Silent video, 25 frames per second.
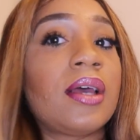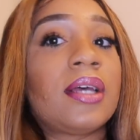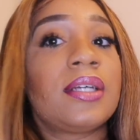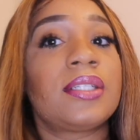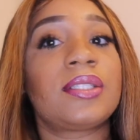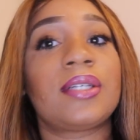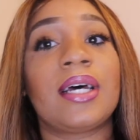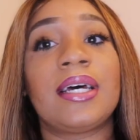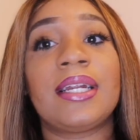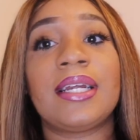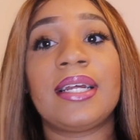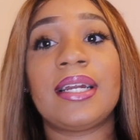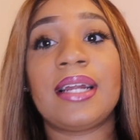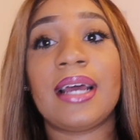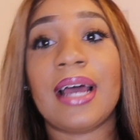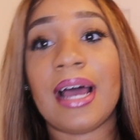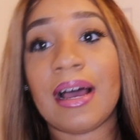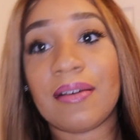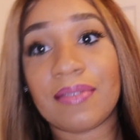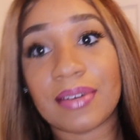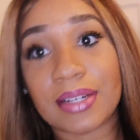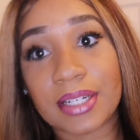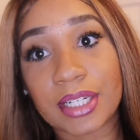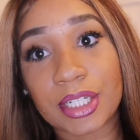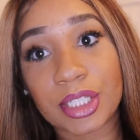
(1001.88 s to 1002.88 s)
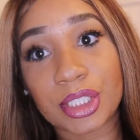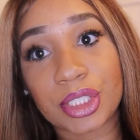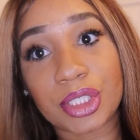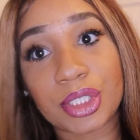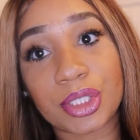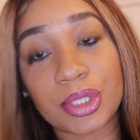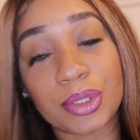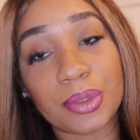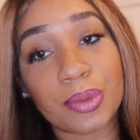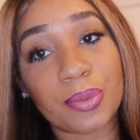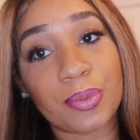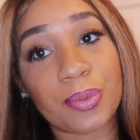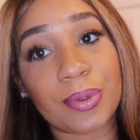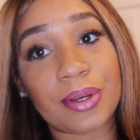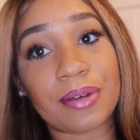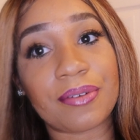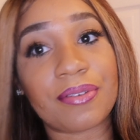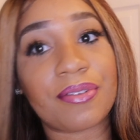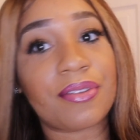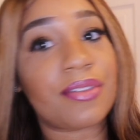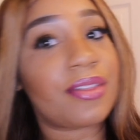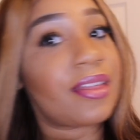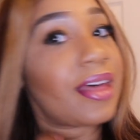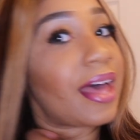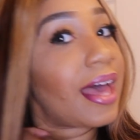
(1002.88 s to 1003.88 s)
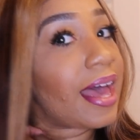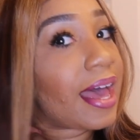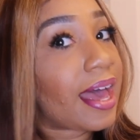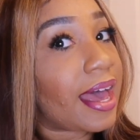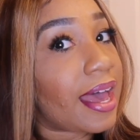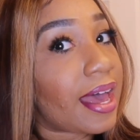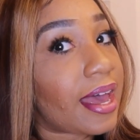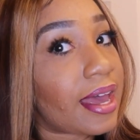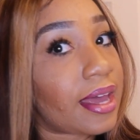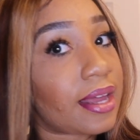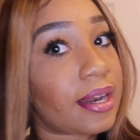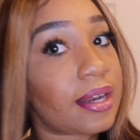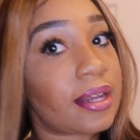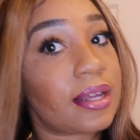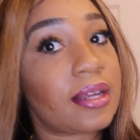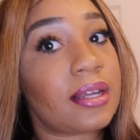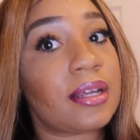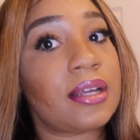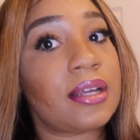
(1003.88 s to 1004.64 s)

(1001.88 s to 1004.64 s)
So I didn't have an issue with that.